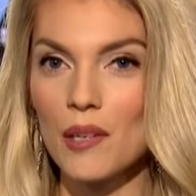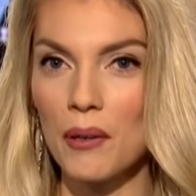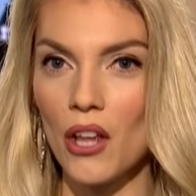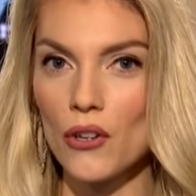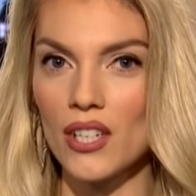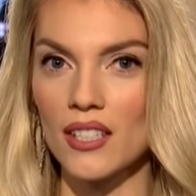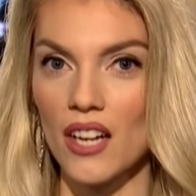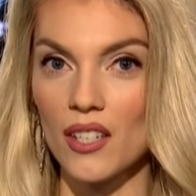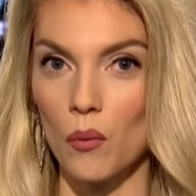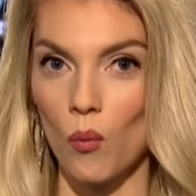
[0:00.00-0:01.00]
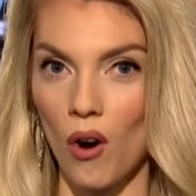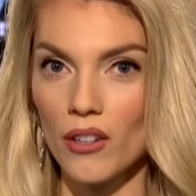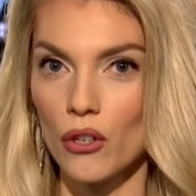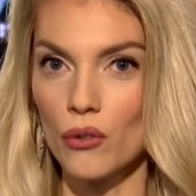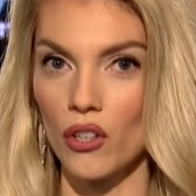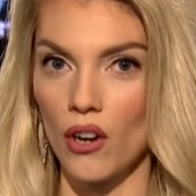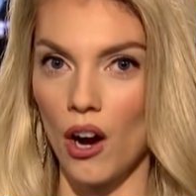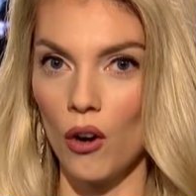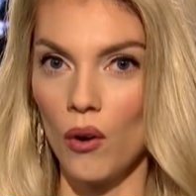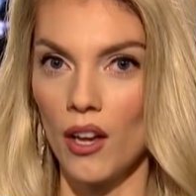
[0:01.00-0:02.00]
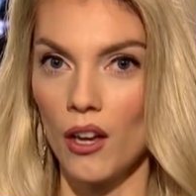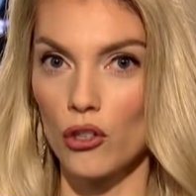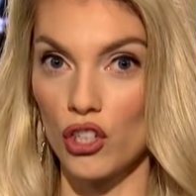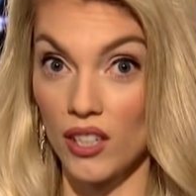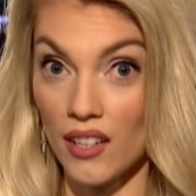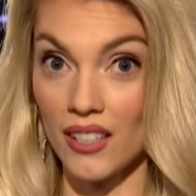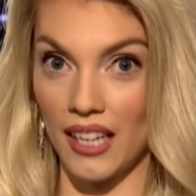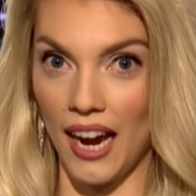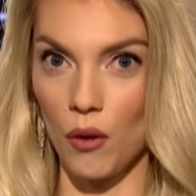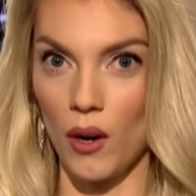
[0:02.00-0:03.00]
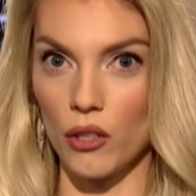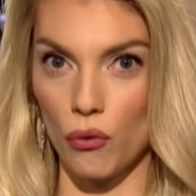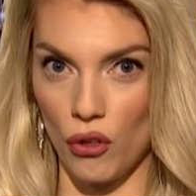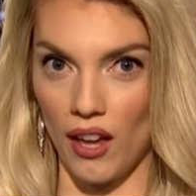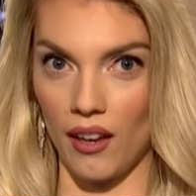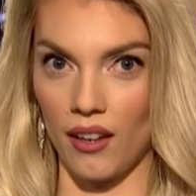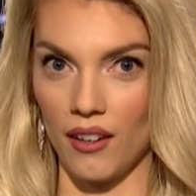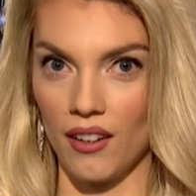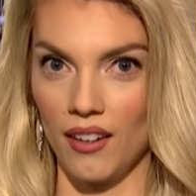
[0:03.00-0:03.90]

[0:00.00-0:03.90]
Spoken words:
Pelosi doesn't want you to know. She doesn't care what you think.